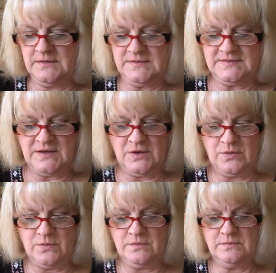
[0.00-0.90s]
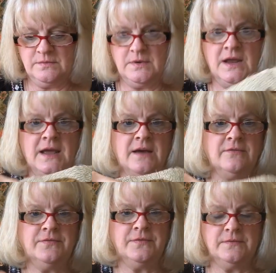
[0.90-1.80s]
So I
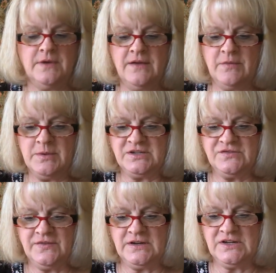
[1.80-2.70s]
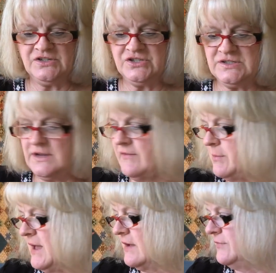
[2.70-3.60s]
have a bunch finished. I have a
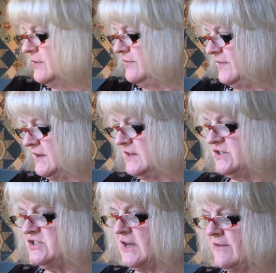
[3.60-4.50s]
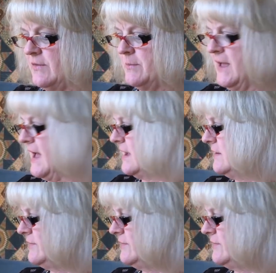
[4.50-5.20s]
bag full of finished. I have a bag